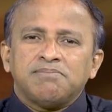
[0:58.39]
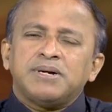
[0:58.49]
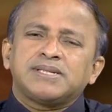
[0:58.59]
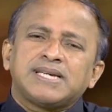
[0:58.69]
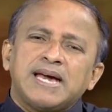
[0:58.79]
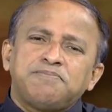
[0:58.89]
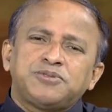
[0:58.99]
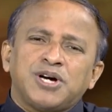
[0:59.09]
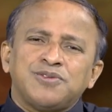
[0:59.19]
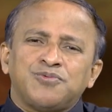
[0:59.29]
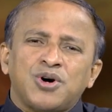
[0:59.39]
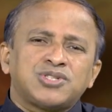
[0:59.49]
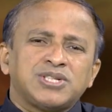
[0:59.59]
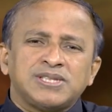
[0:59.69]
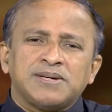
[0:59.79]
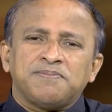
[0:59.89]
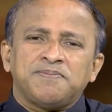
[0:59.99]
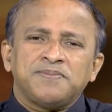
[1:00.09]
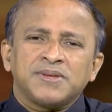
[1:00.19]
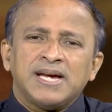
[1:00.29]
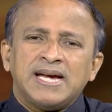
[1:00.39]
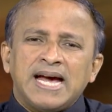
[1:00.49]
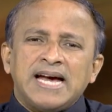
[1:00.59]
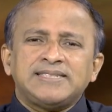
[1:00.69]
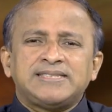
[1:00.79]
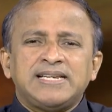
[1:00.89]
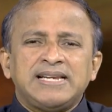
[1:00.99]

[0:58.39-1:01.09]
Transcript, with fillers: but kept on watching them as they